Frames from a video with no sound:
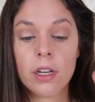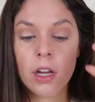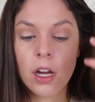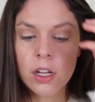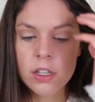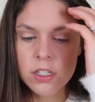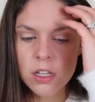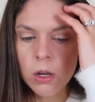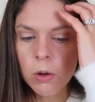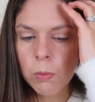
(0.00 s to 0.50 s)

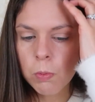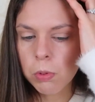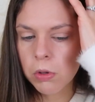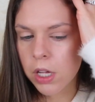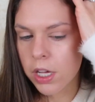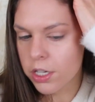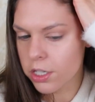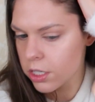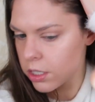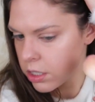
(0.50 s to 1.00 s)
Also,
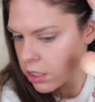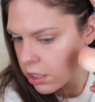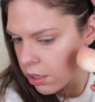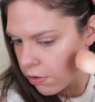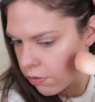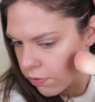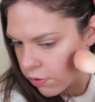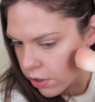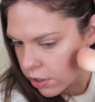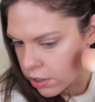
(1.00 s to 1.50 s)
blush is the
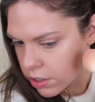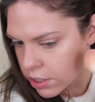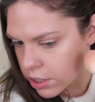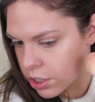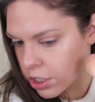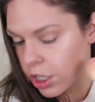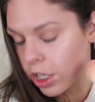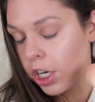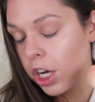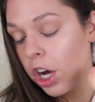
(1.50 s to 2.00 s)

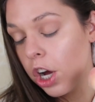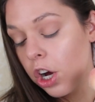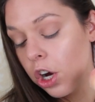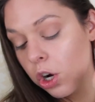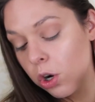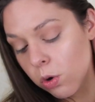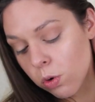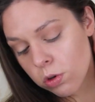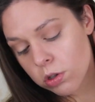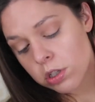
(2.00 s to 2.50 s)
first to go,